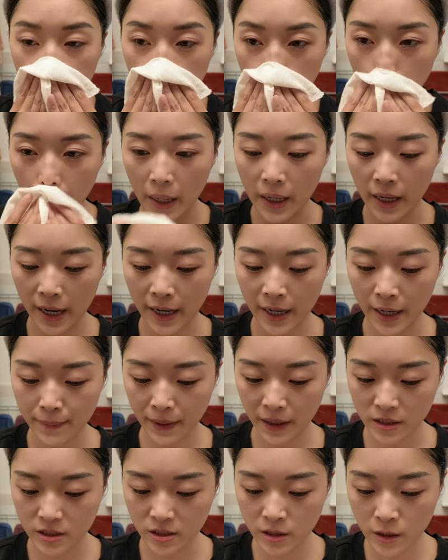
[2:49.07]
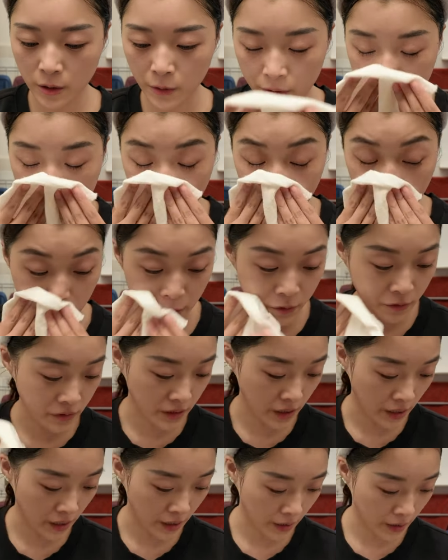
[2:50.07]
but I am actually going to be
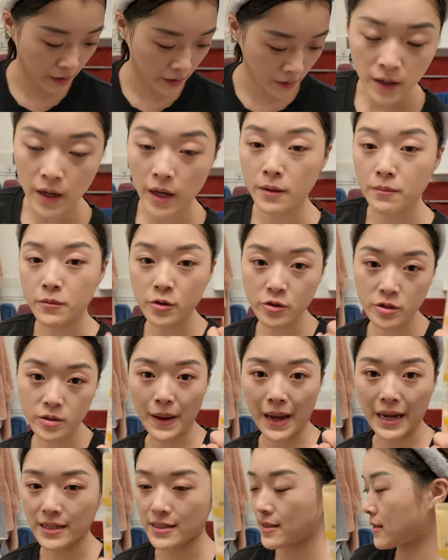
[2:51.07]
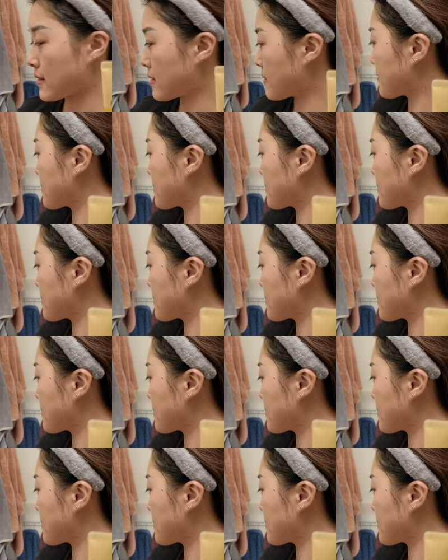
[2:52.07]
using a mousse mask.